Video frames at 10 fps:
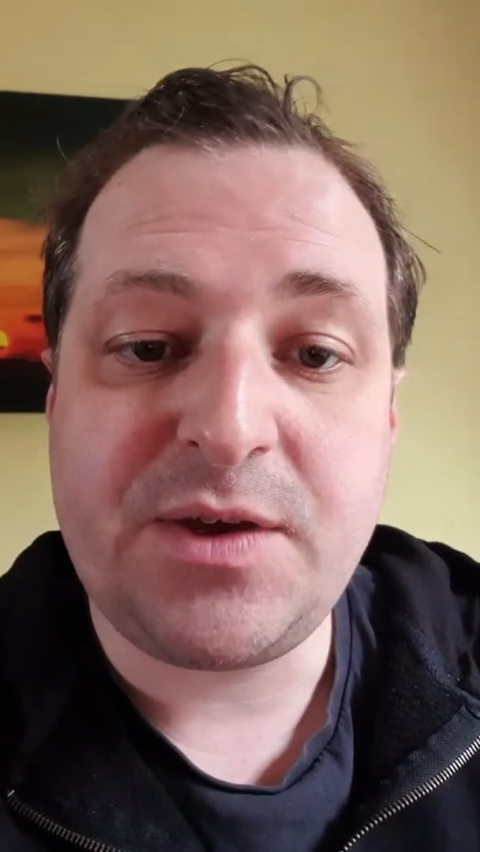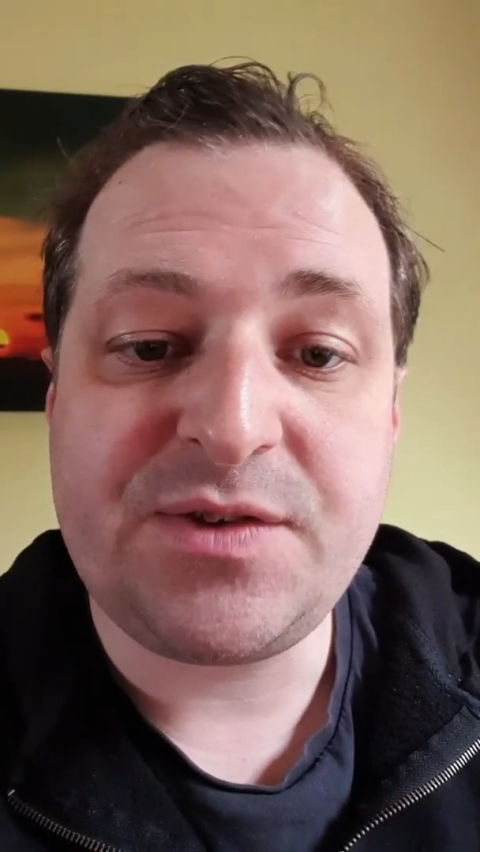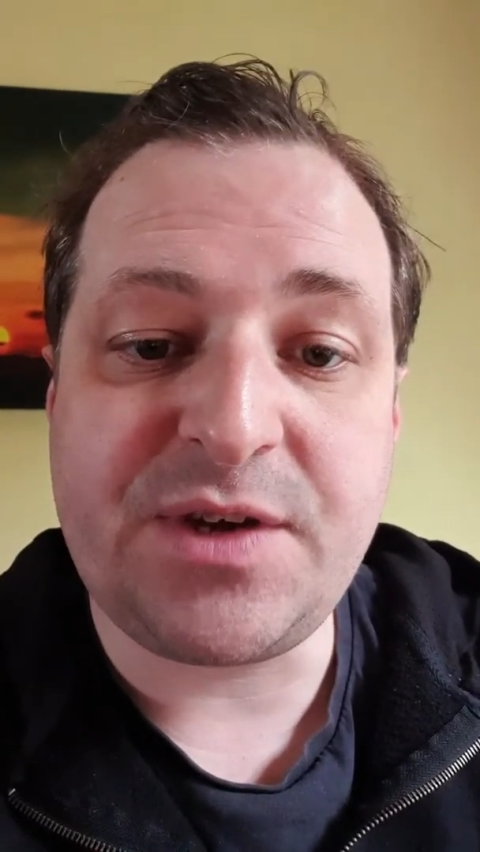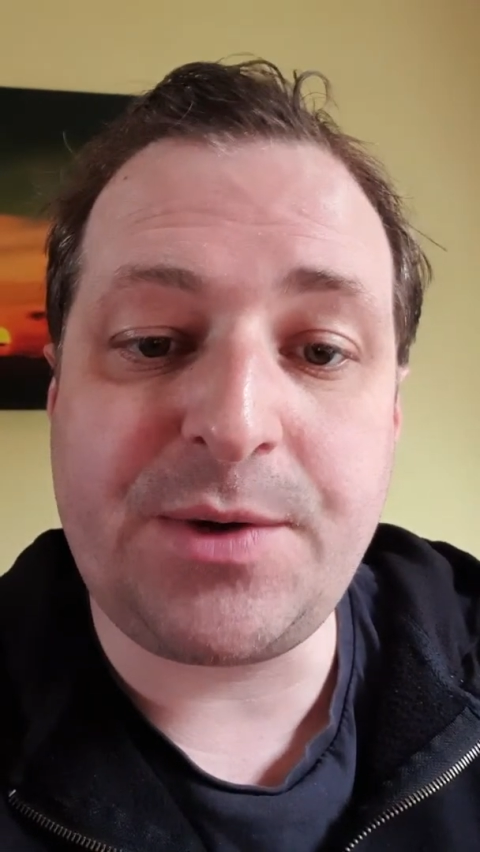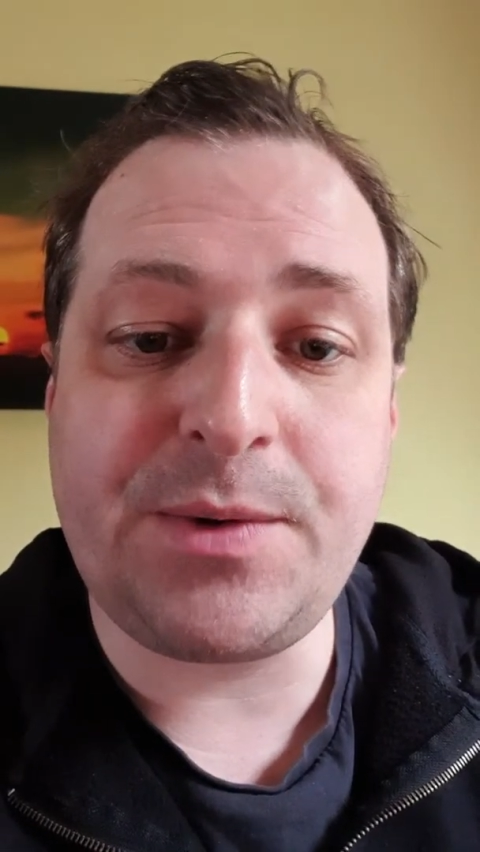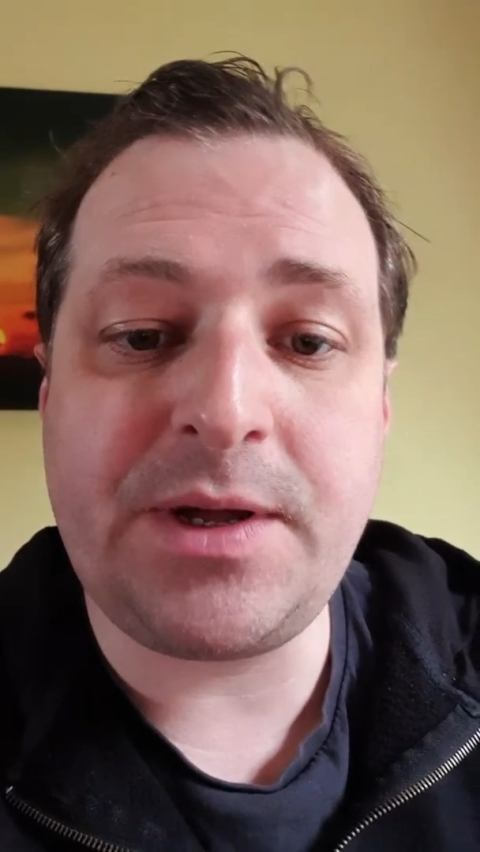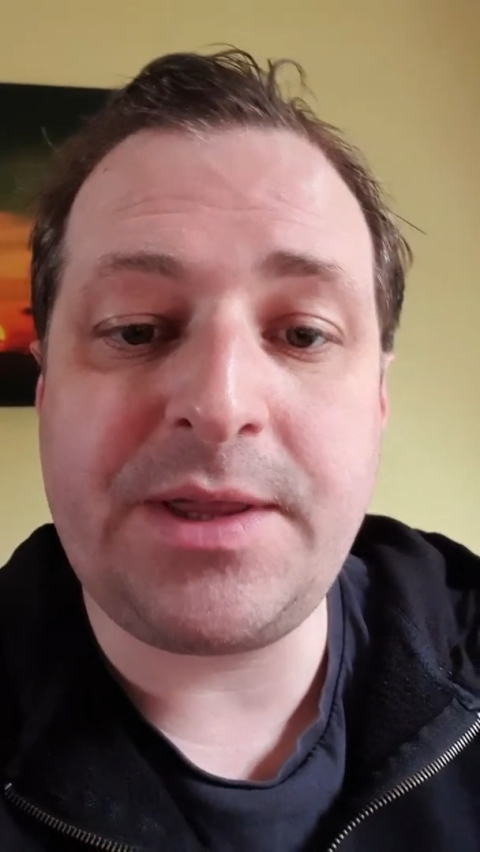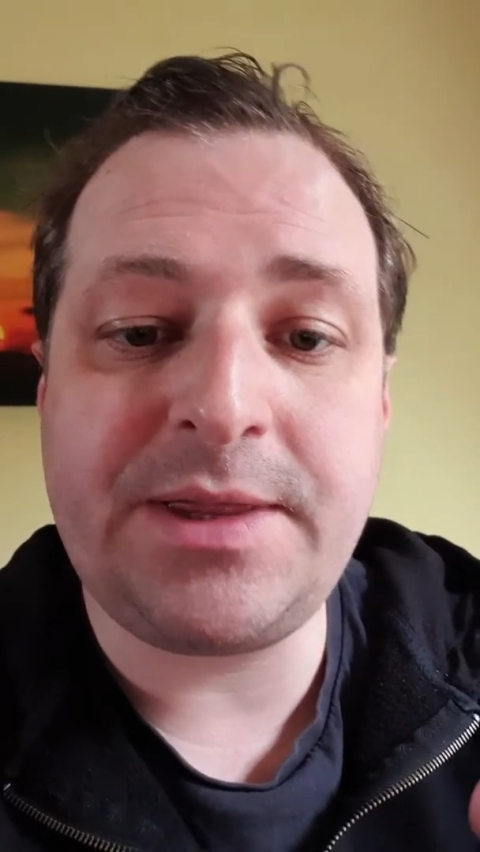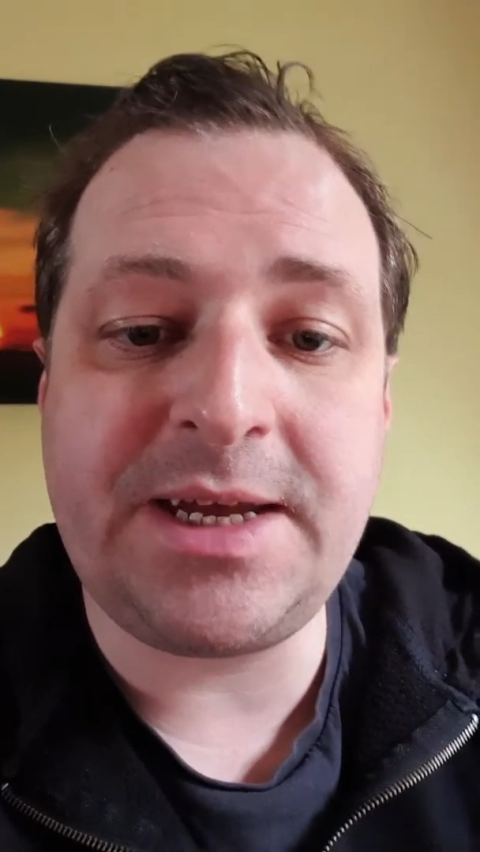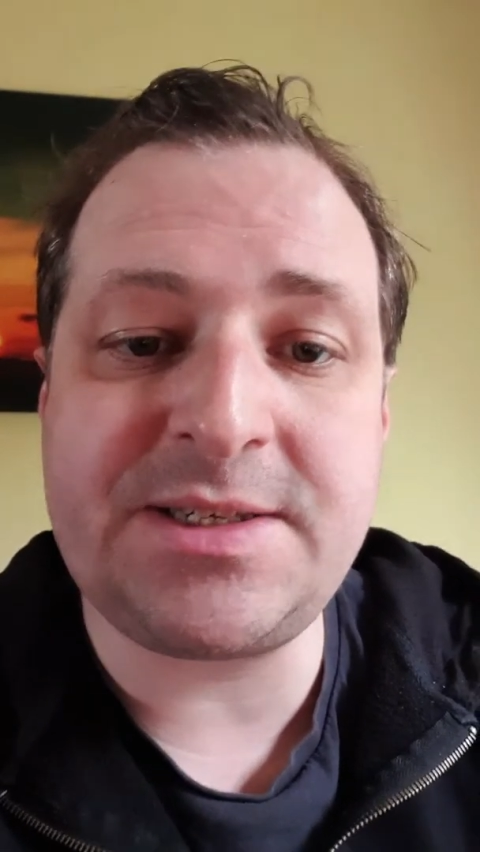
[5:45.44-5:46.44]
So
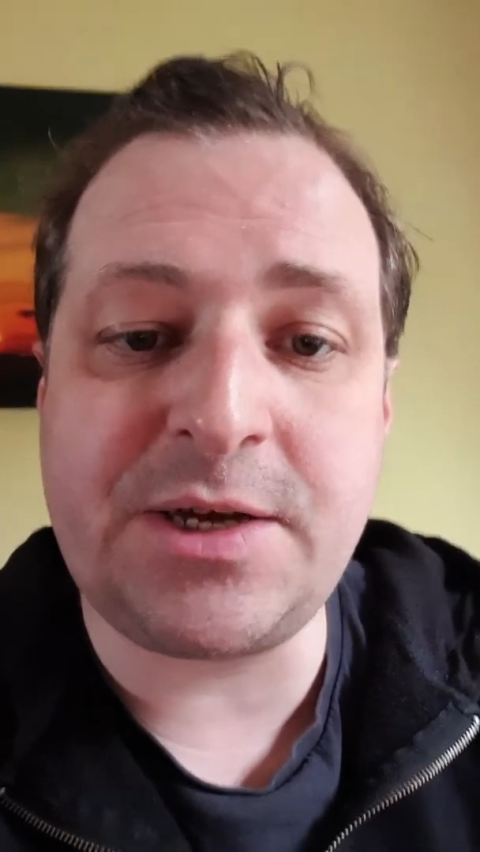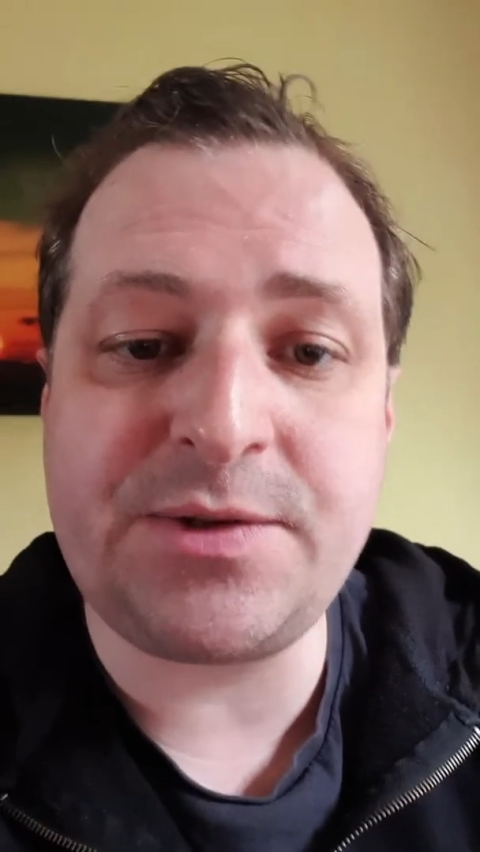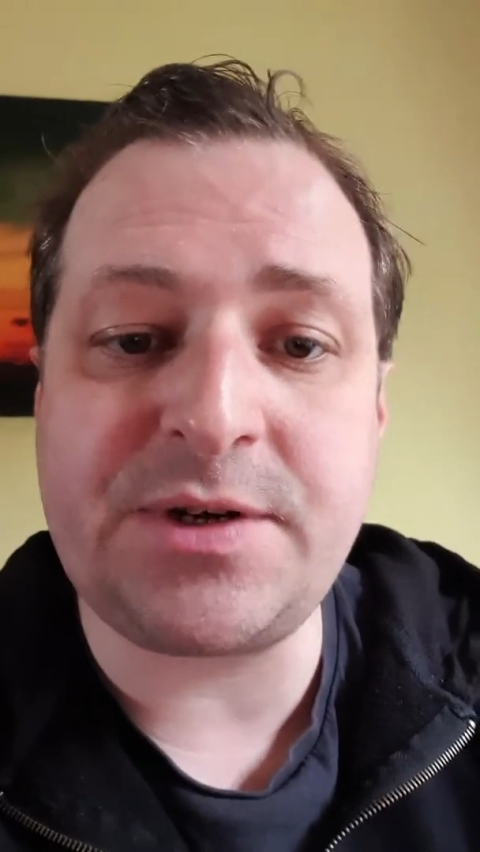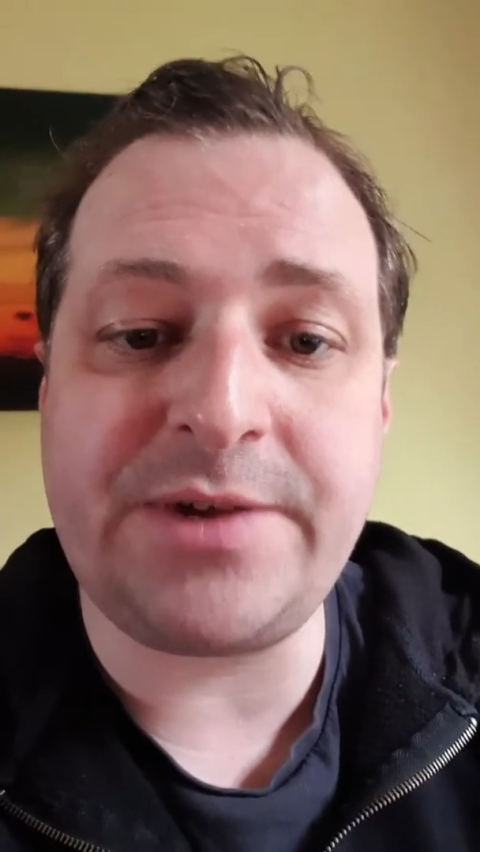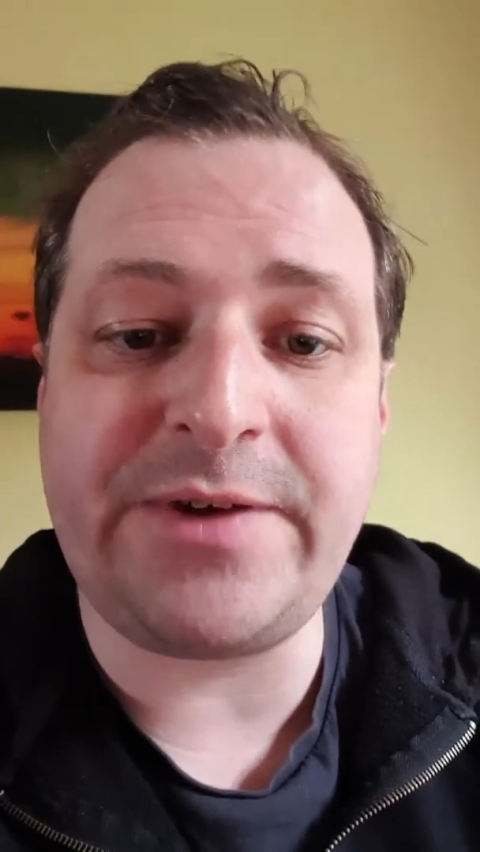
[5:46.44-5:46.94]
there's those kind of